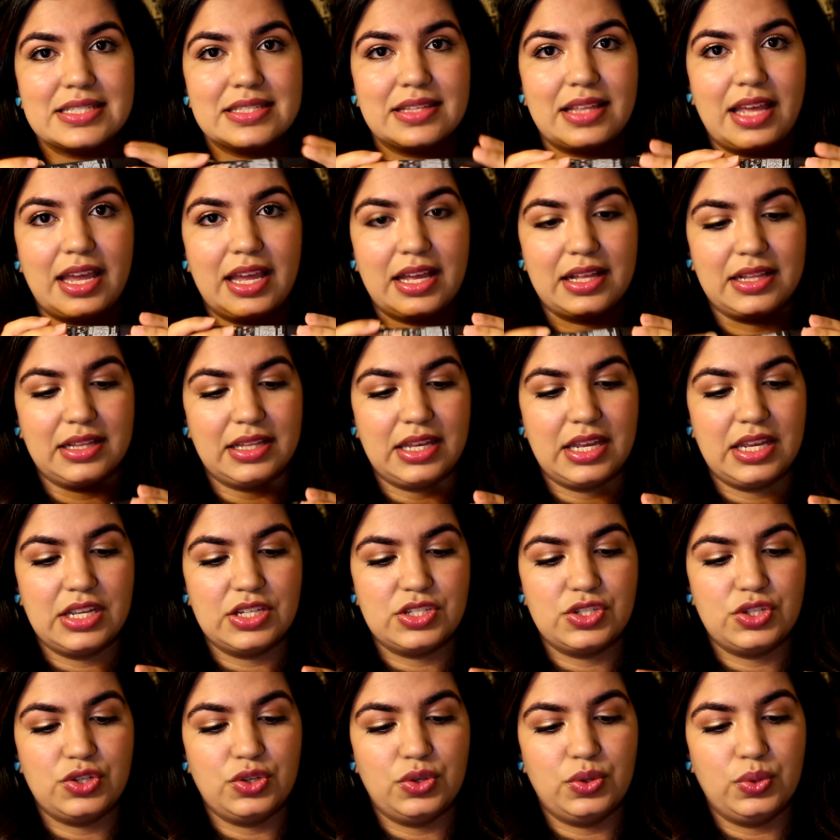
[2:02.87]
likely
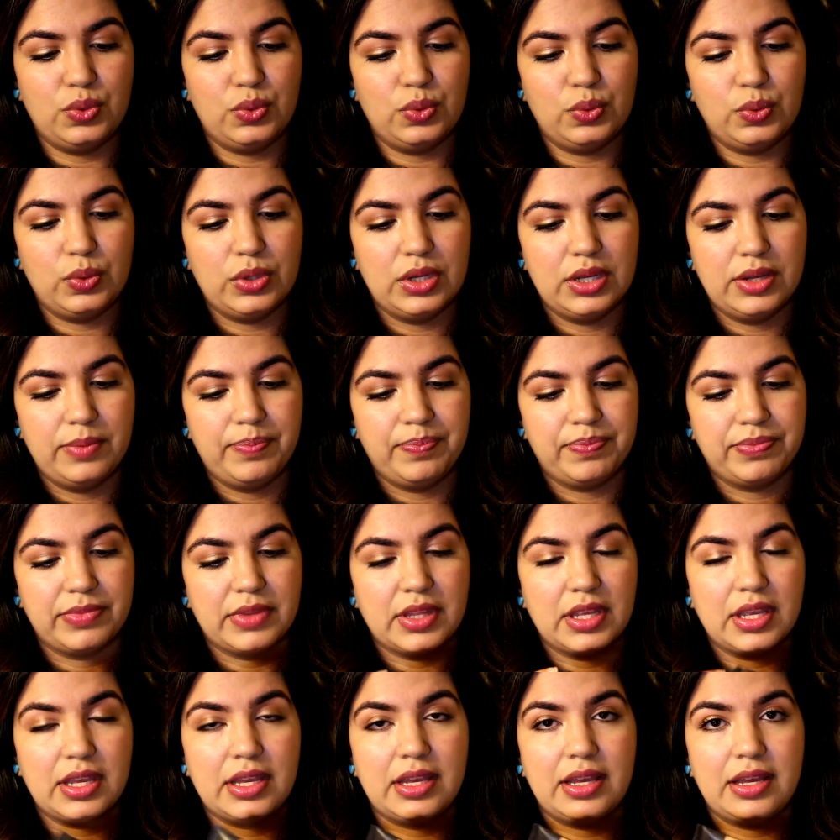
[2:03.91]
to
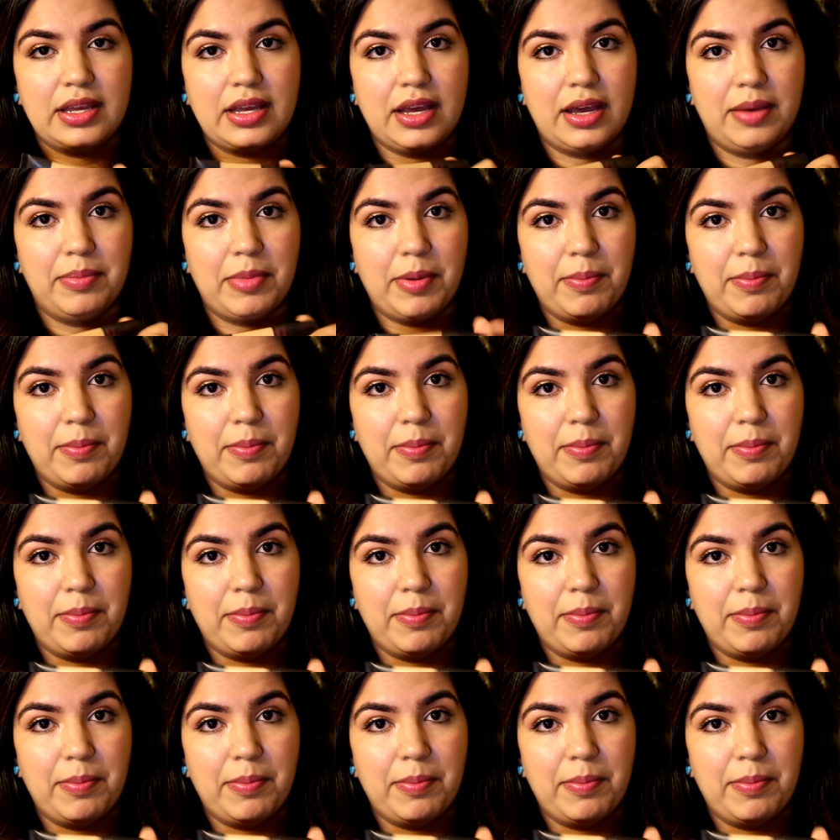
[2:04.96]
come